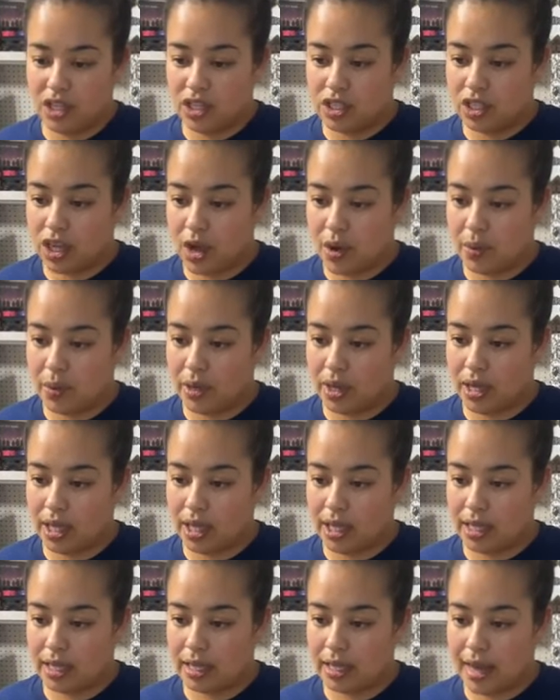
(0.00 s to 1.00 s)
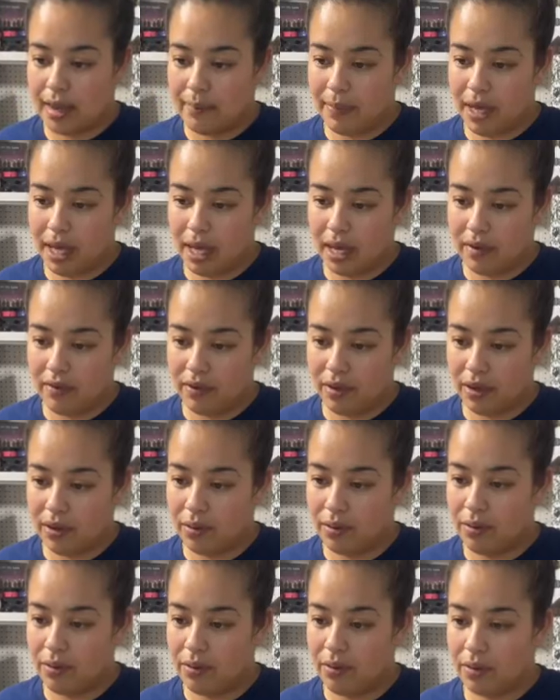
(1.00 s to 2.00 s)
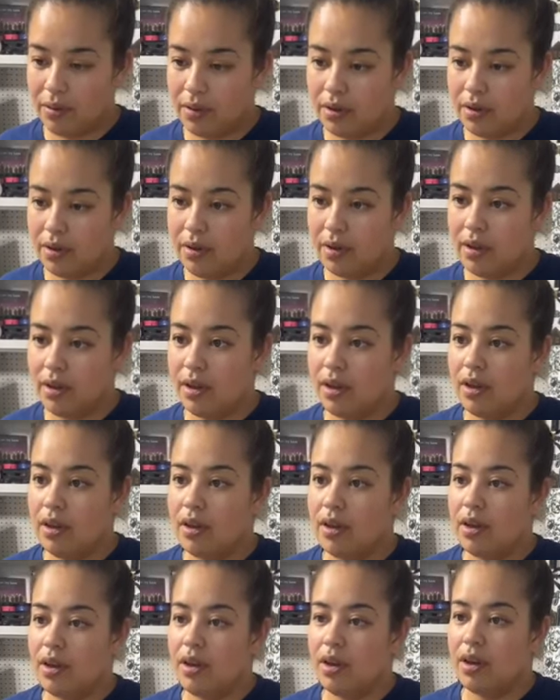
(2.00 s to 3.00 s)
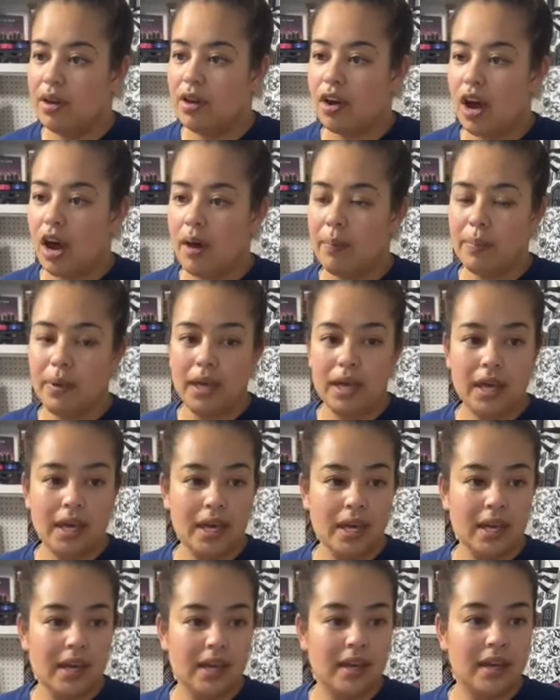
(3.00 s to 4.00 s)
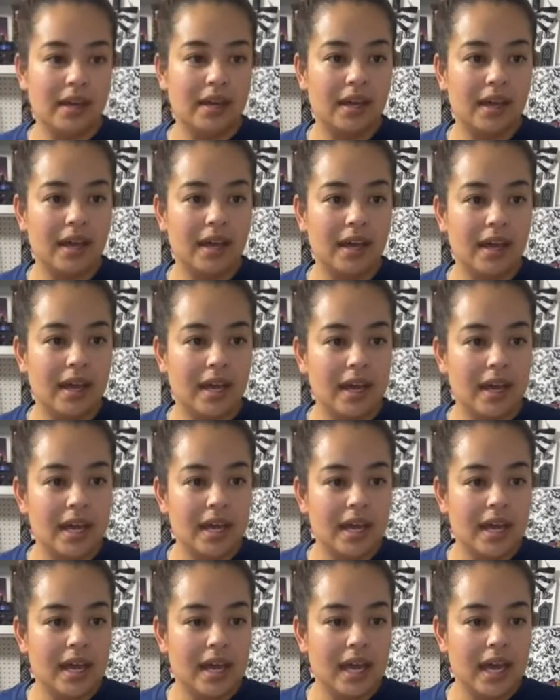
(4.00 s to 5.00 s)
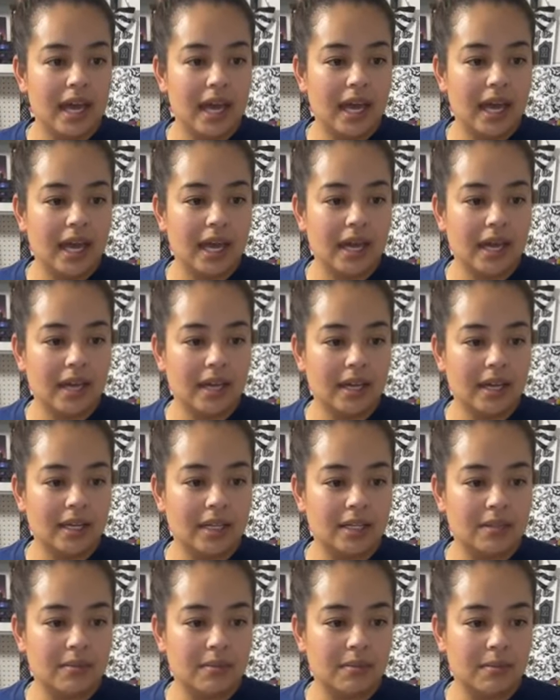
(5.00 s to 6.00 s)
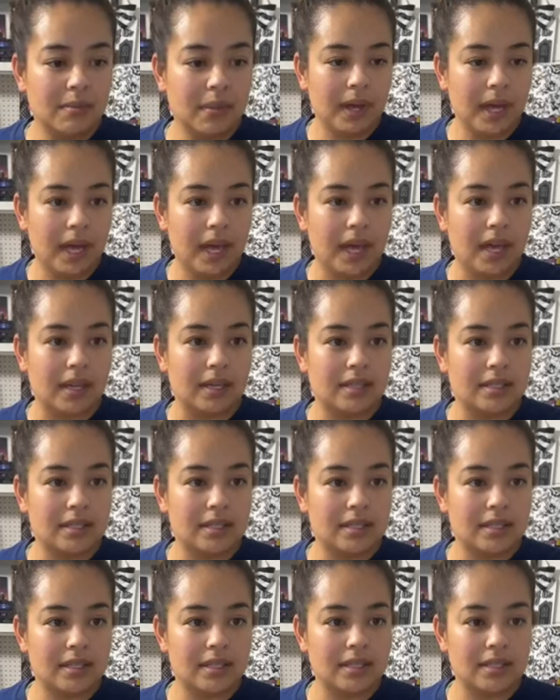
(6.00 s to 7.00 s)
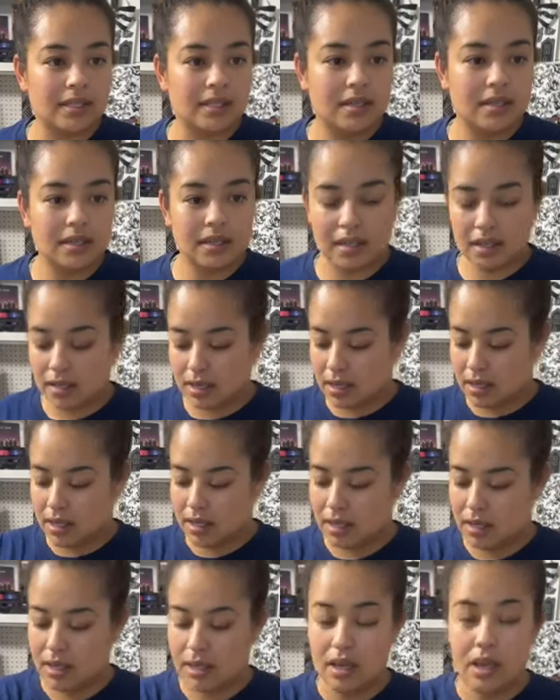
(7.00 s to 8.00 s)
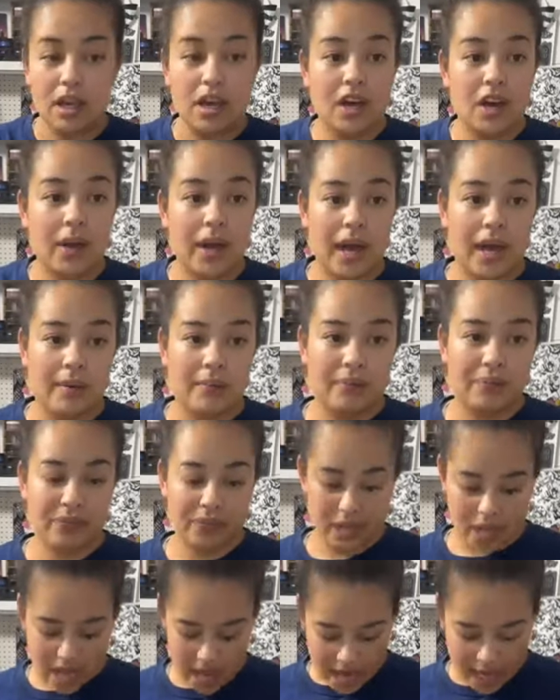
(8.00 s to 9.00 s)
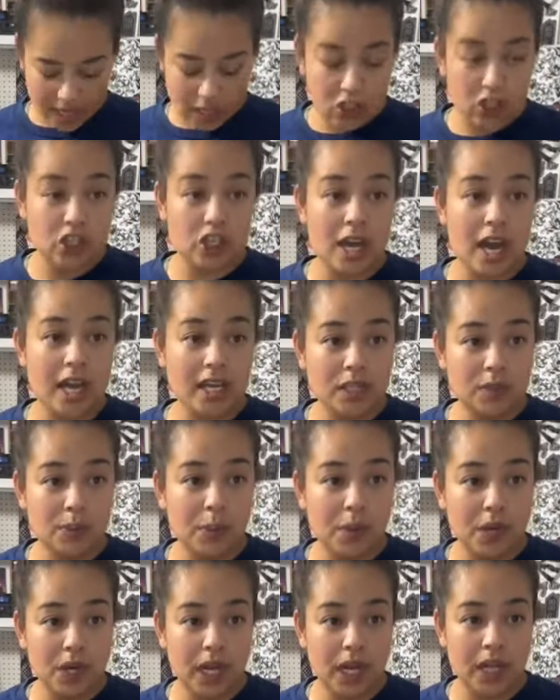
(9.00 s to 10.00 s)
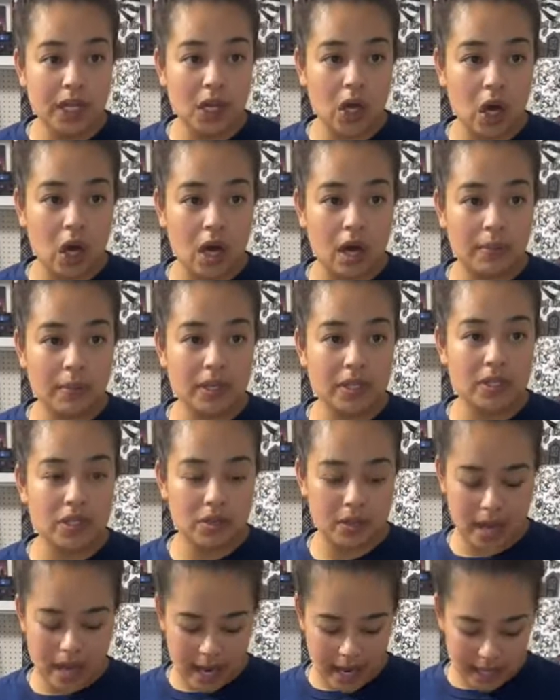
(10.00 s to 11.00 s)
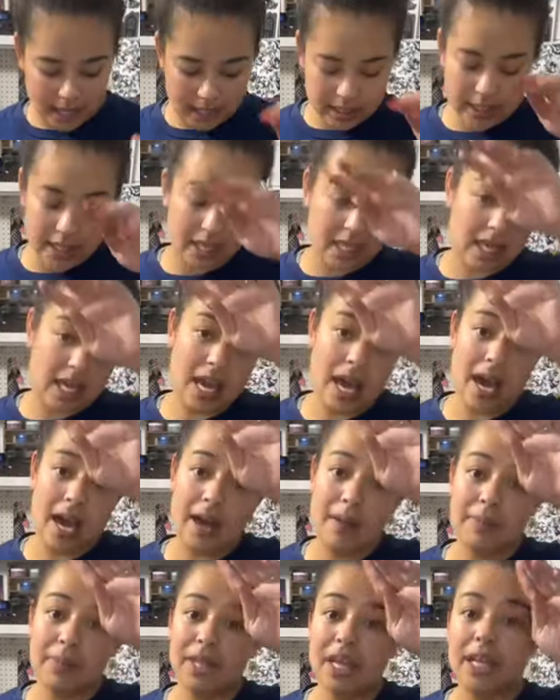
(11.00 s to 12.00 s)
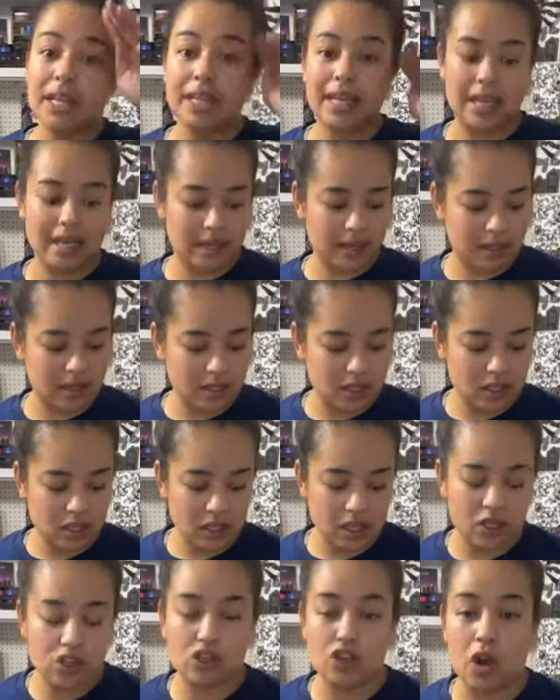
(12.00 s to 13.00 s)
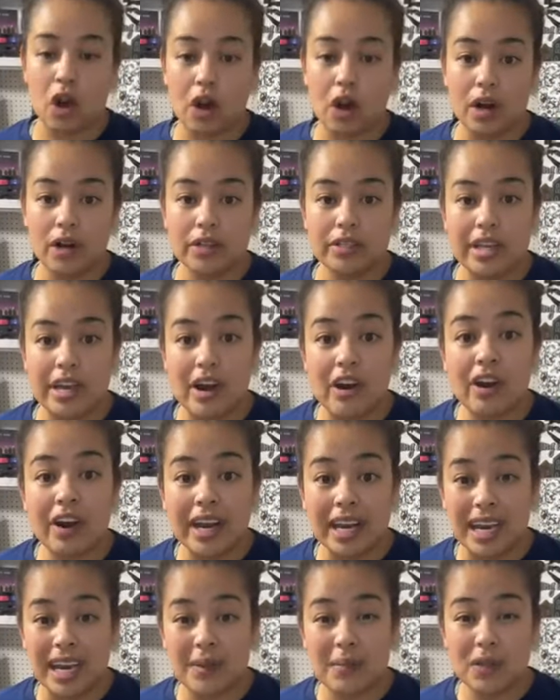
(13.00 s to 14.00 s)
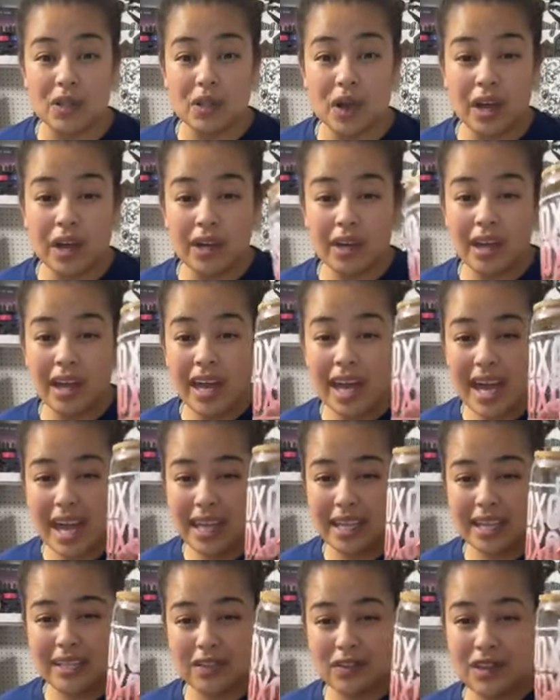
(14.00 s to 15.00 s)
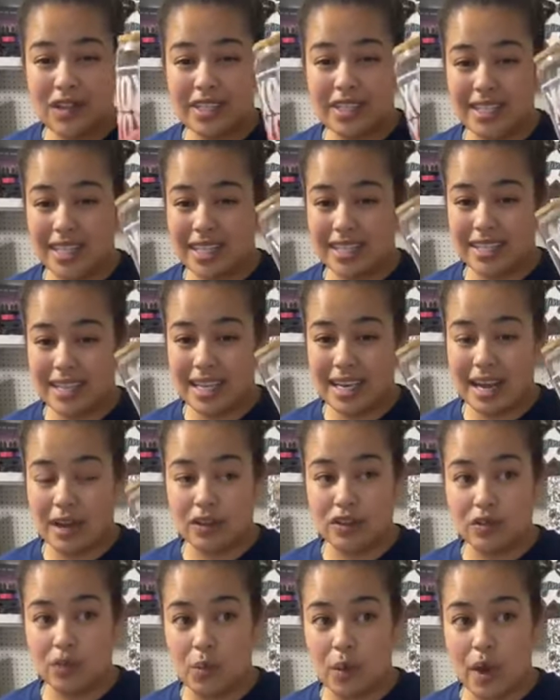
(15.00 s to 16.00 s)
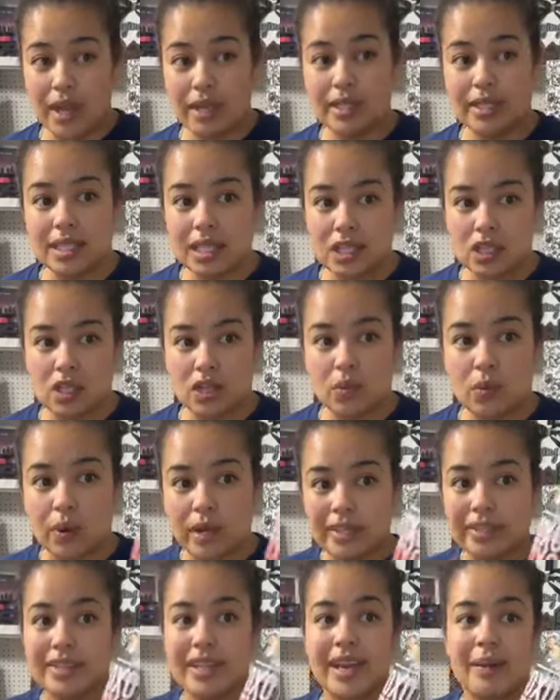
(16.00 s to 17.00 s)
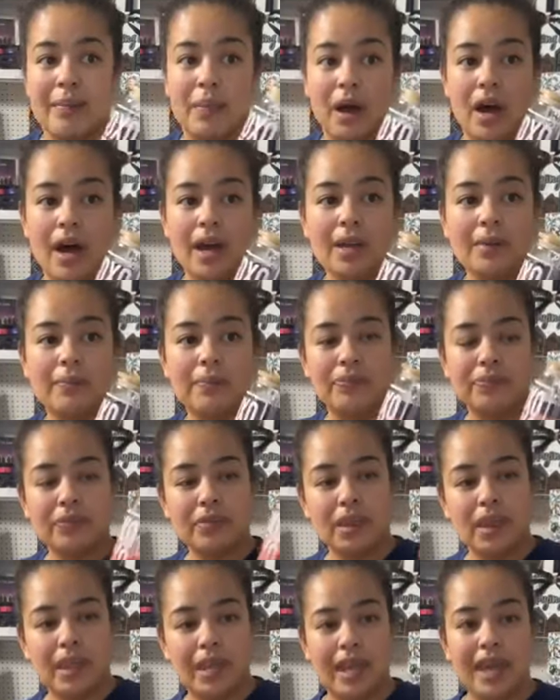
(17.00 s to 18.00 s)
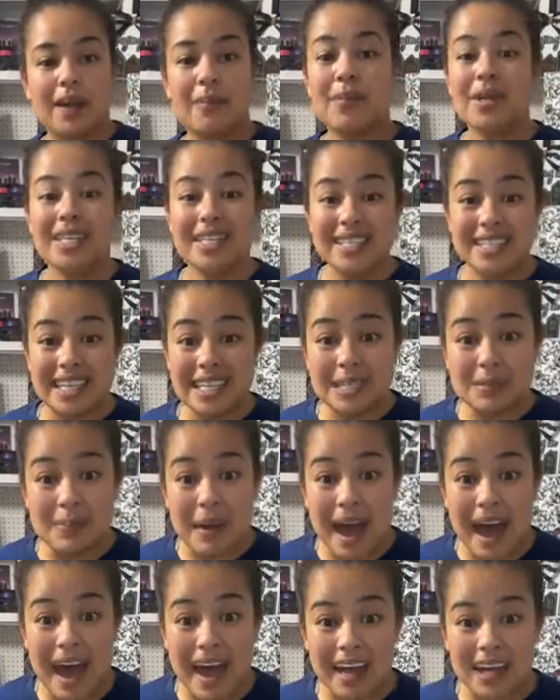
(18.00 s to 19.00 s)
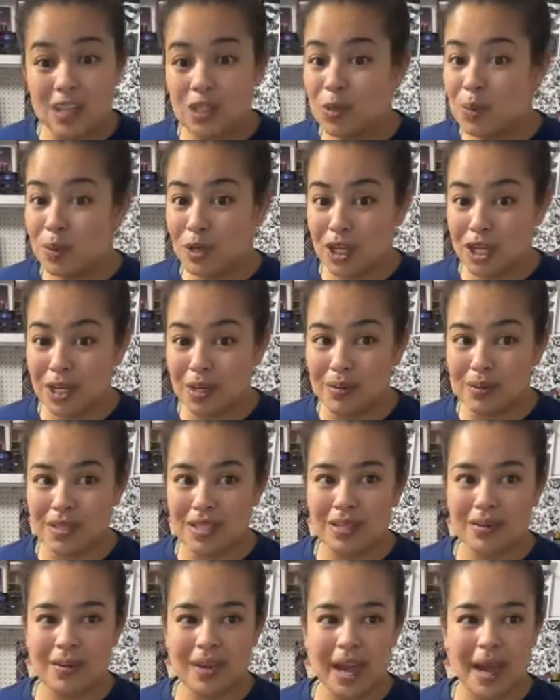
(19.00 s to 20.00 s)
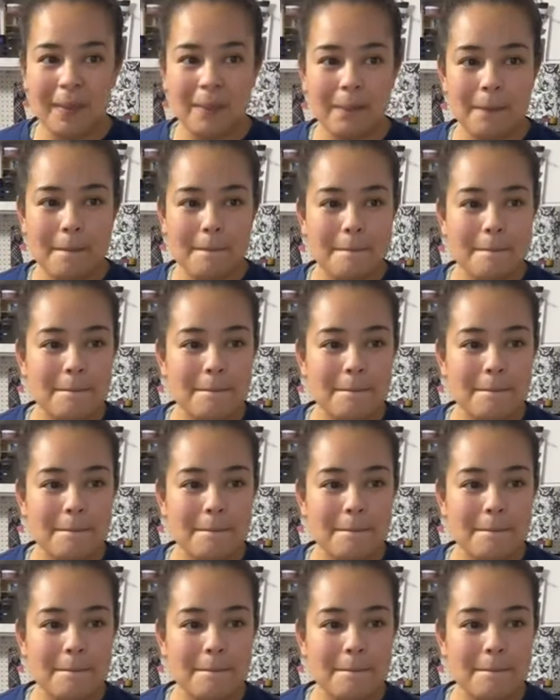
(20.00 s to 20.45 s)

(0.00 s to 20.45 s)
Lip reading: So let me give you copy and paste. Okay, I just put in the comments, you guys, the link to the jars. They are in the Amazon. These are the 16-ounce ones. These are the ones that I bought. They come in a 6-pack, super cute, okay?